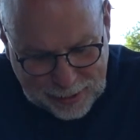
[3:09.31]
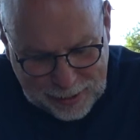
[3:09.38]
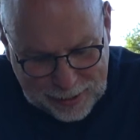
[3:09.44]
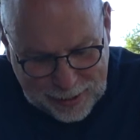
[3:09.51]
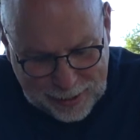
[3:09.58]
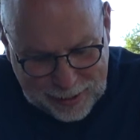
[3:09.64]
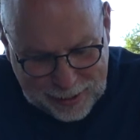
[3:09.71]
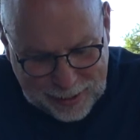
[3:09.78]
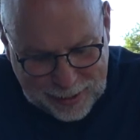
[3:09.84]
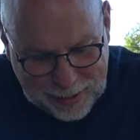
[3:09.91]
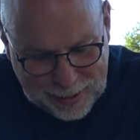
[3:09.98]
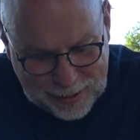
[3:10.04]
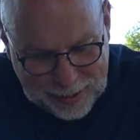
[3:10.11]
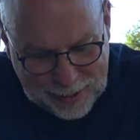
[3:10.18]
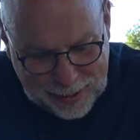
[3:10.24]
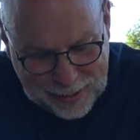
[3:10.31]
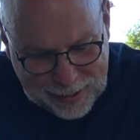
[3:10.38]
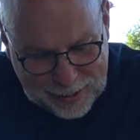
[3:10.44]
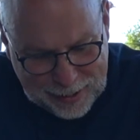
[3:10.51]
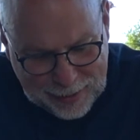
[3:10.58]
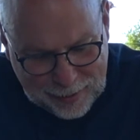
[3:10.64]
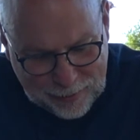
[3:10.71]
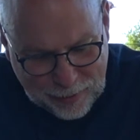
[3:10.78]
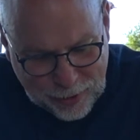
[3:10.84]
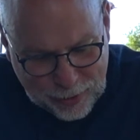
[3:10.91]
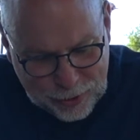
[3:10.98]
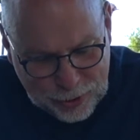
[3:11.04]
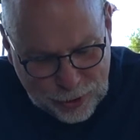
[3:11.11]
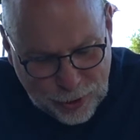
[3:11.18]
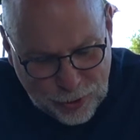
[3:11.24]
And then in
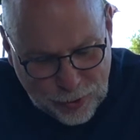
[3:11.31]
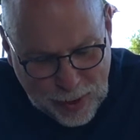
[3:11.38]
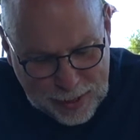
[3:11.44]
verse 2,